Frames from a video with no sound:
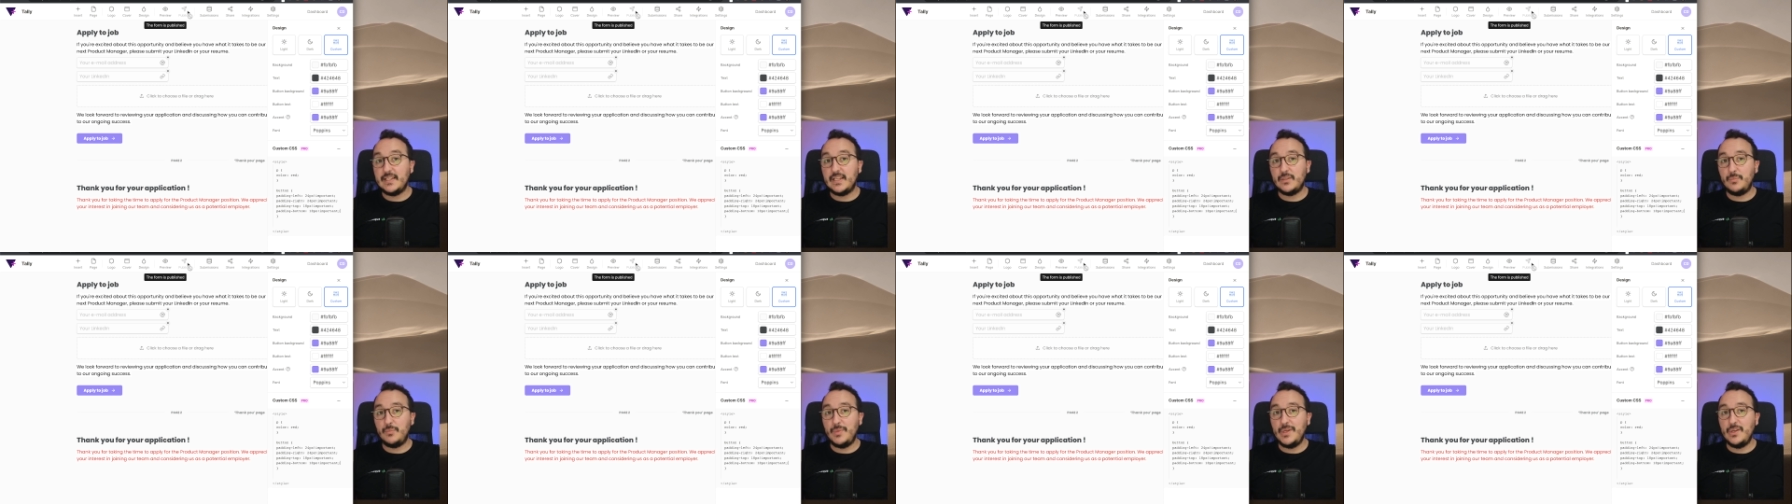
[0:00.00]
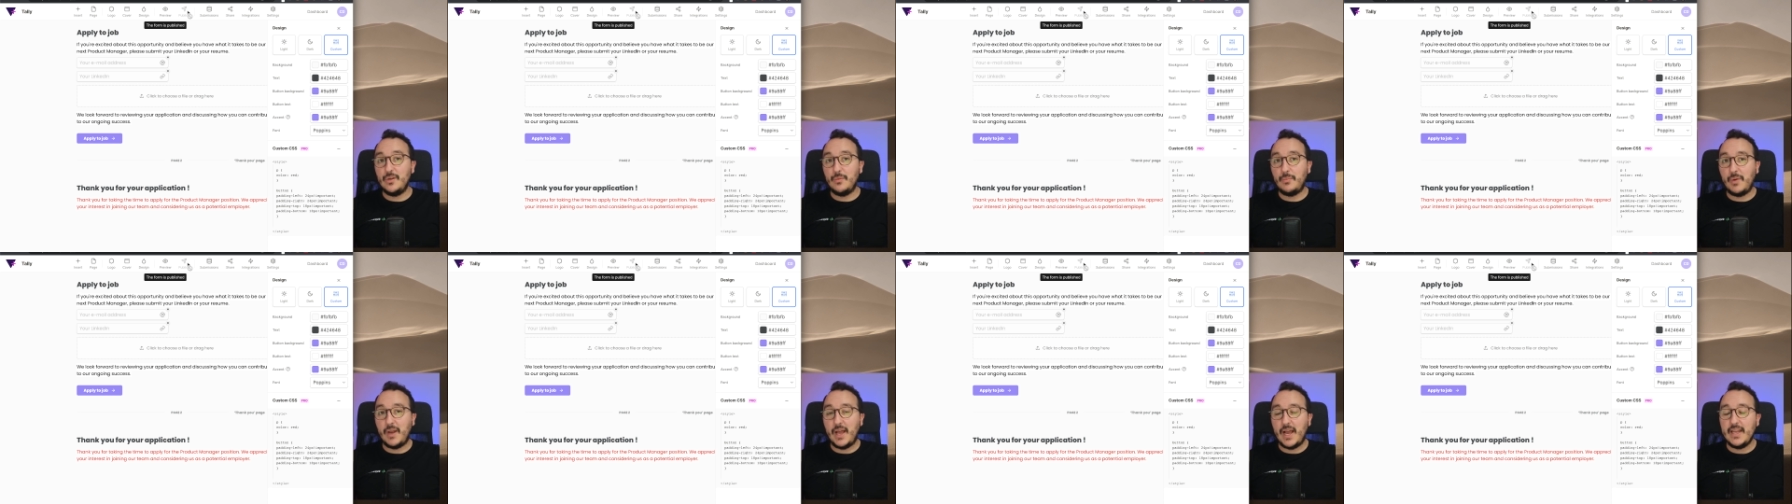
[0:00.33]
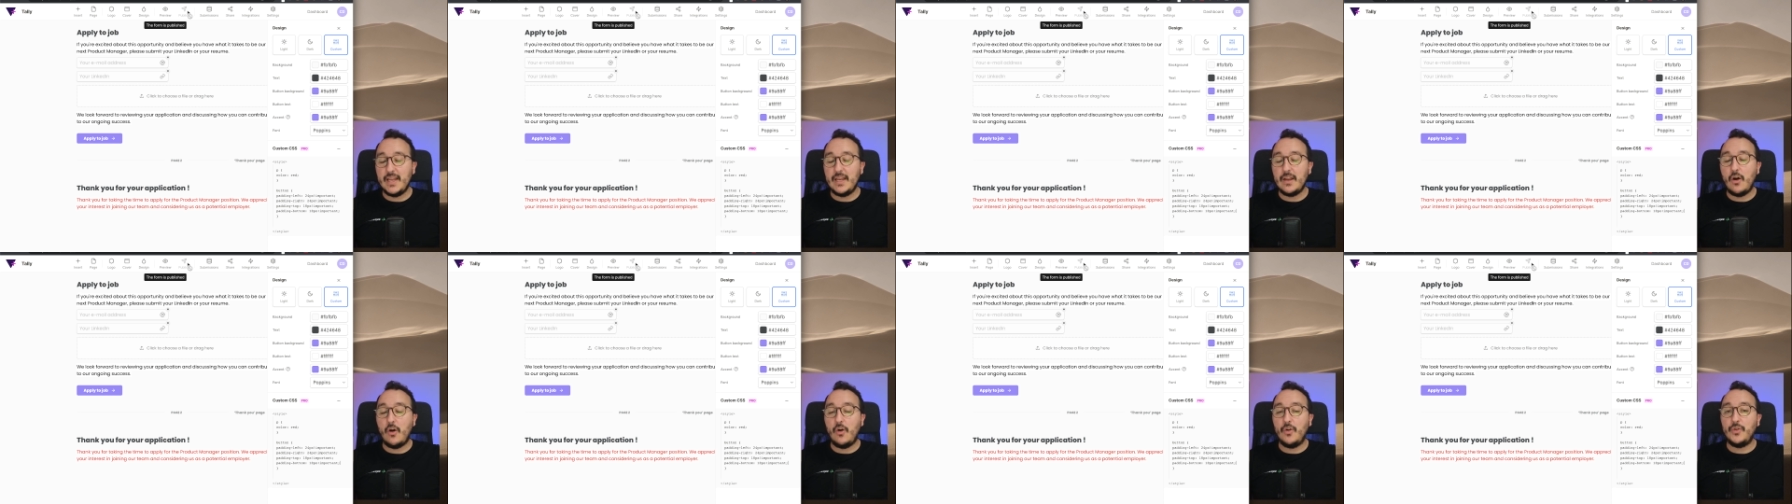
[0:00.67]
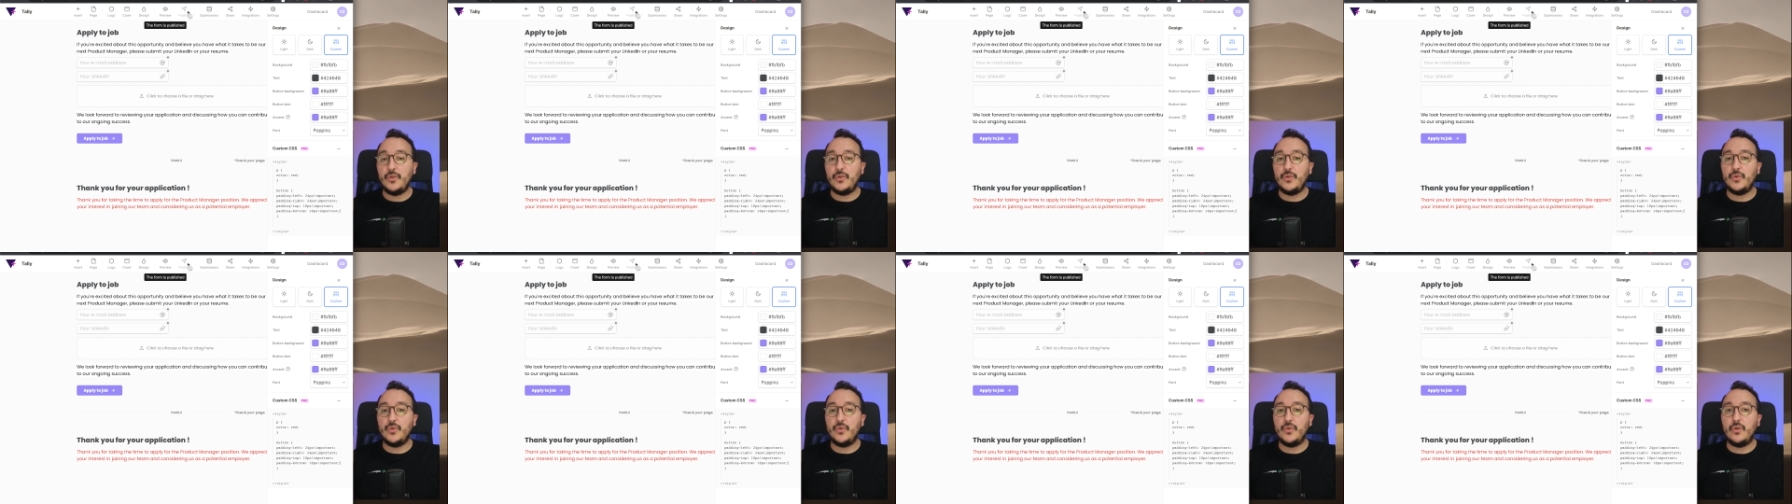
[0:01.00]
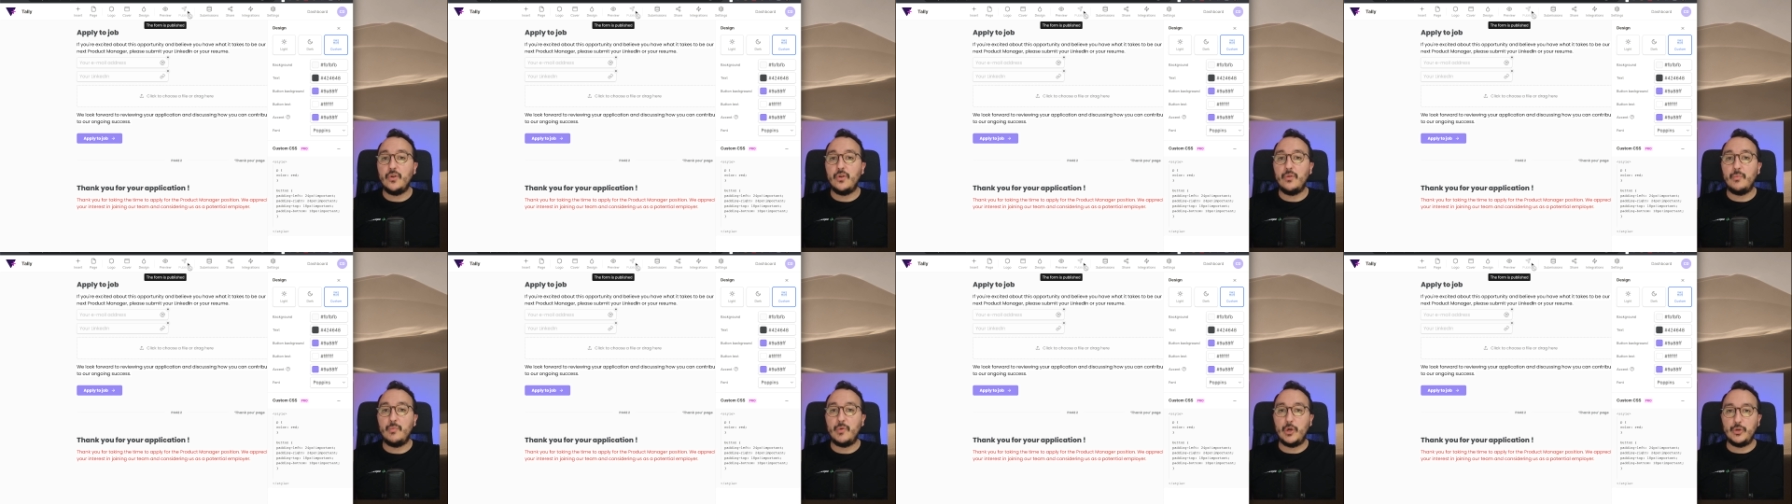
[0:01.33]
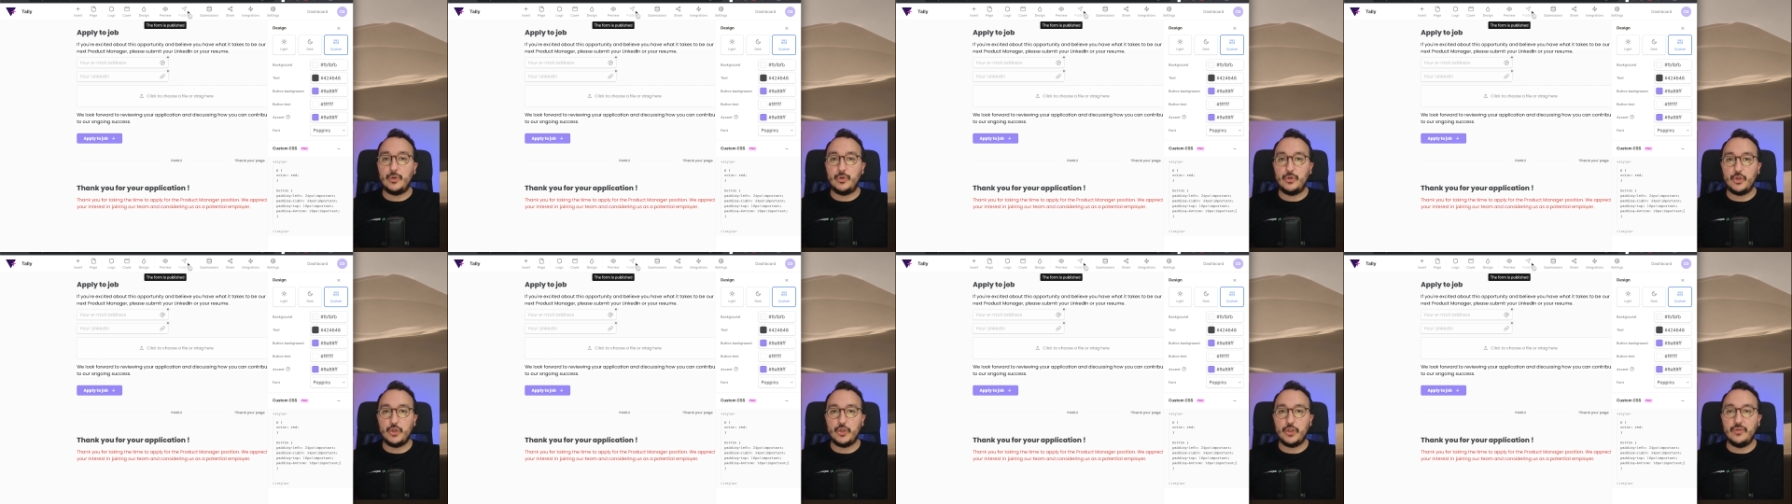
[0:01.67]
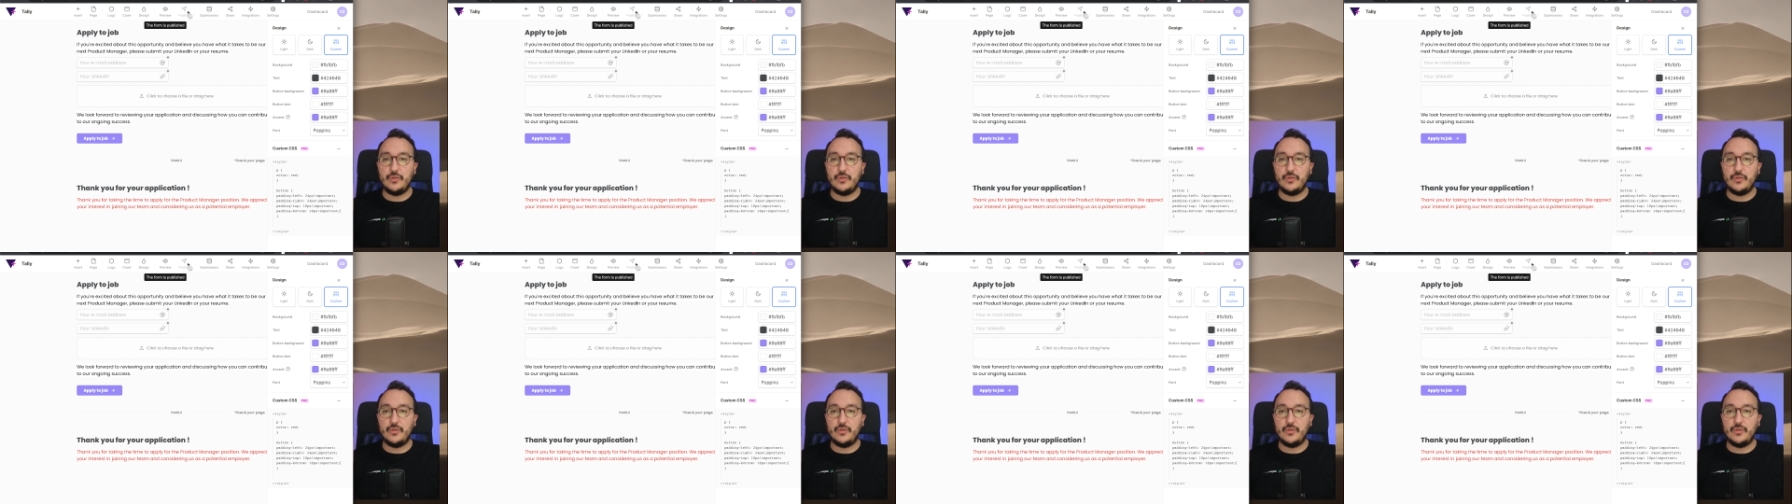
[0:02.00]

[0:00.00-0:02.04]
has been applied on the production